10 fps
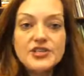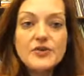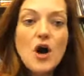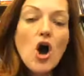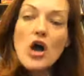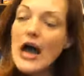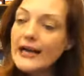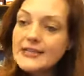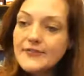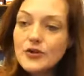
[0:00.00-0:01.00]
All
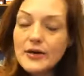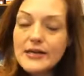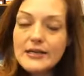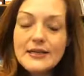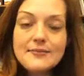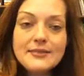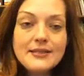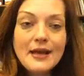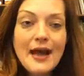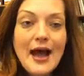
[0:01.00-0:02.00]
kinds of curriculums,
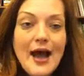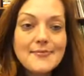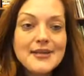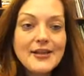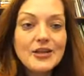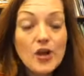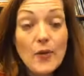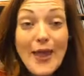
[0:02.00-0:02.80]
I'm telling you,